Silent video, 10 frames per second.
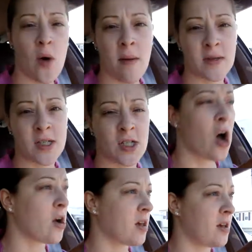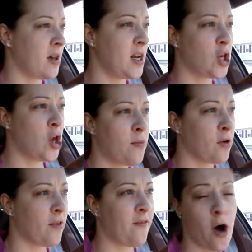though I'm stuck in a cubicle
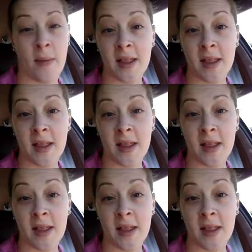farm,